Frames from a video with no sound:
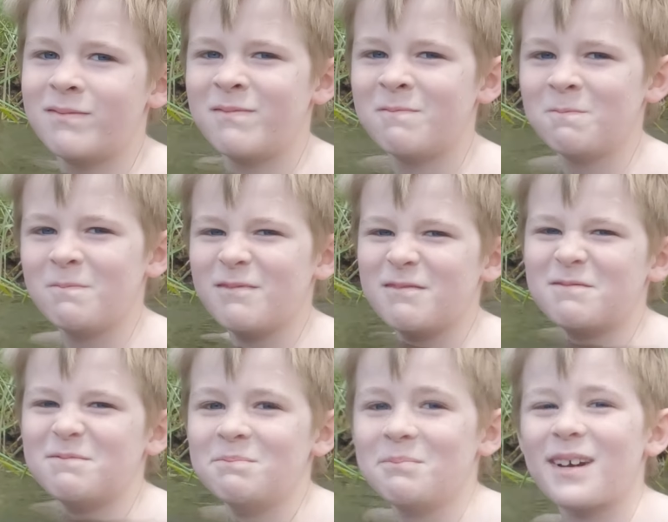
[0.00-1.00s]
How do you know?
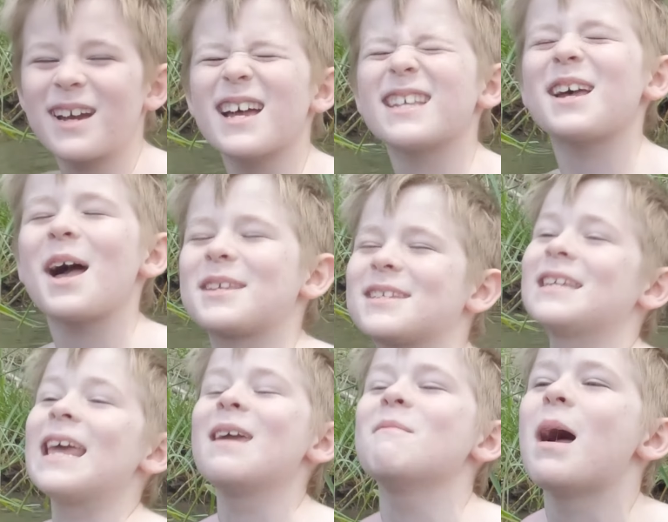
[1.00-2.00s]
Because I
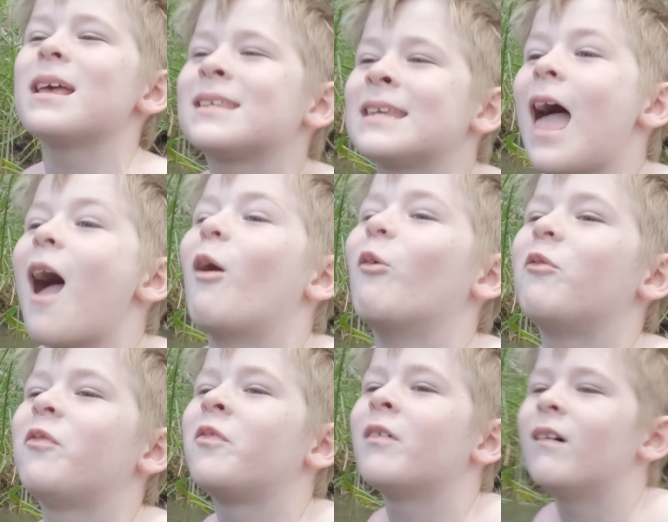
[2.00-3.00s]
see myself. Oh,